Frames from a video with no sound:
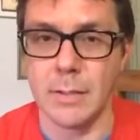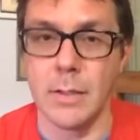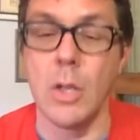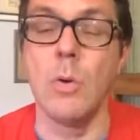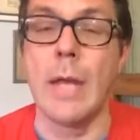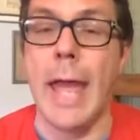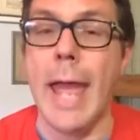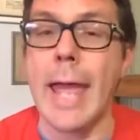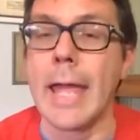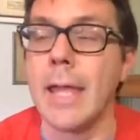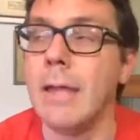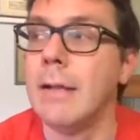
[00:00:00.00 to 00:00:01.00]
In the
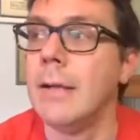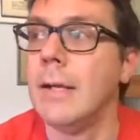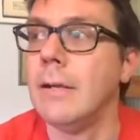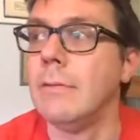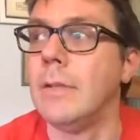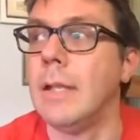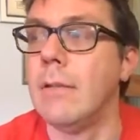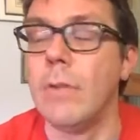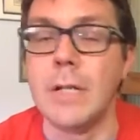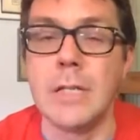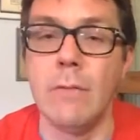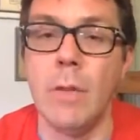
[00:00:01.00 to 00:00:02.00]
UK,
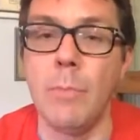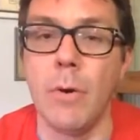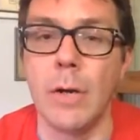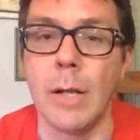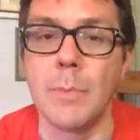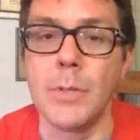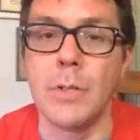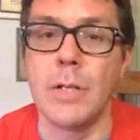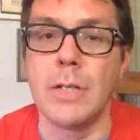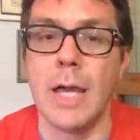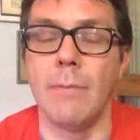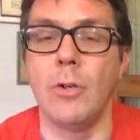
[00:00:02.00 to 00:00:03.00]
delivering TV programs, you need
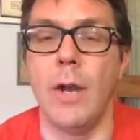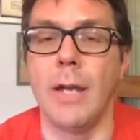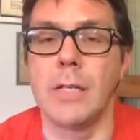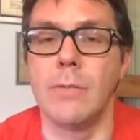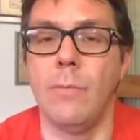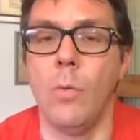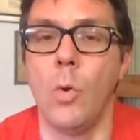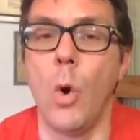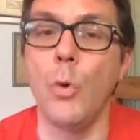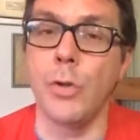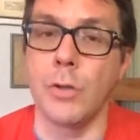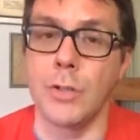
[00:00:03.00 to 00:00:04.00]
to have tracks for
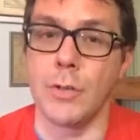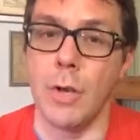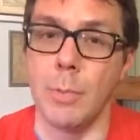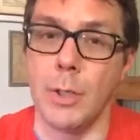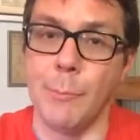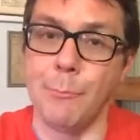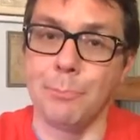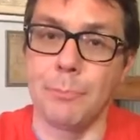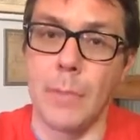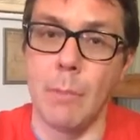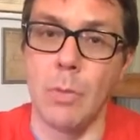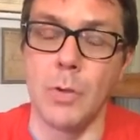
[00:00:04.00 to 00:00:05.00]
audio description,
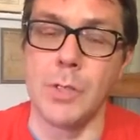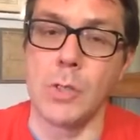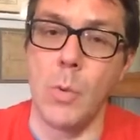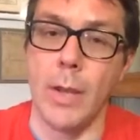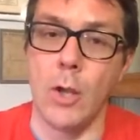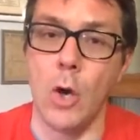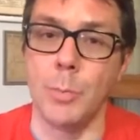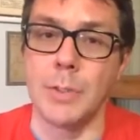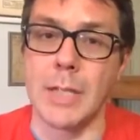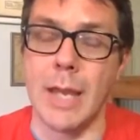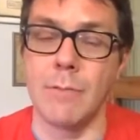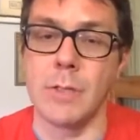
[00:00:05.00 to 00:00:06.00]
because it's quite common
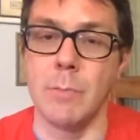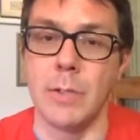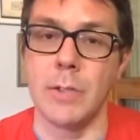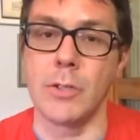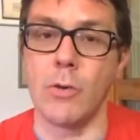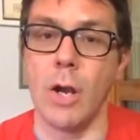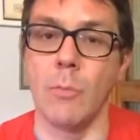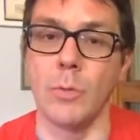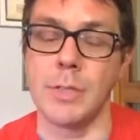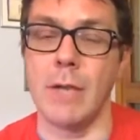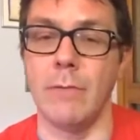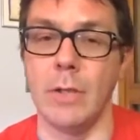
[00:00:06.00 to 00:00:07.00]
to have somebody describe
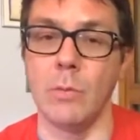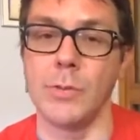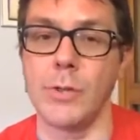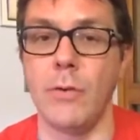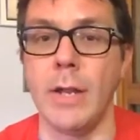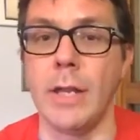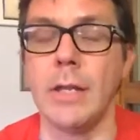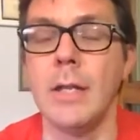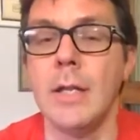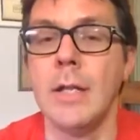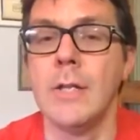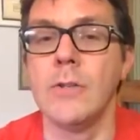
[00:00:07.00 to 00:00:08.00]
what's happening on screen,
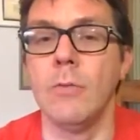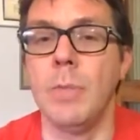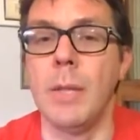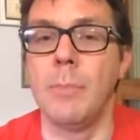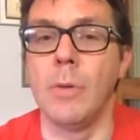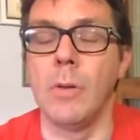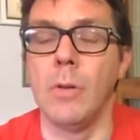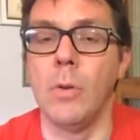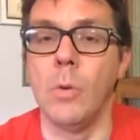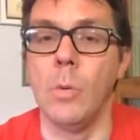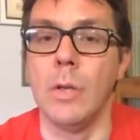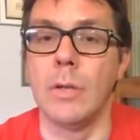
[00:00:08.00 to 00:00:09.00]
so people
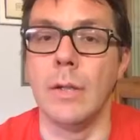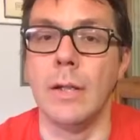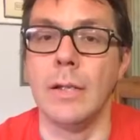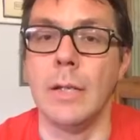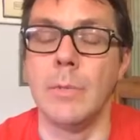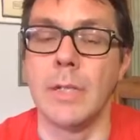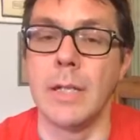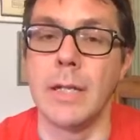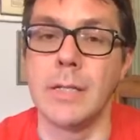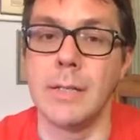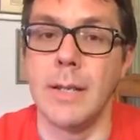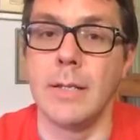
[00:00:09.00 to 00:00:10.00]
who with limited
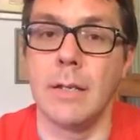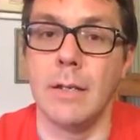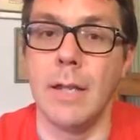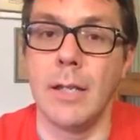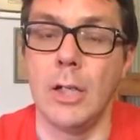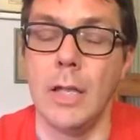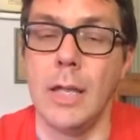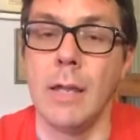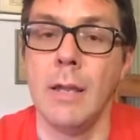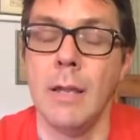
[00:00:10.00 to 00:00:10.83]
eyesight can actually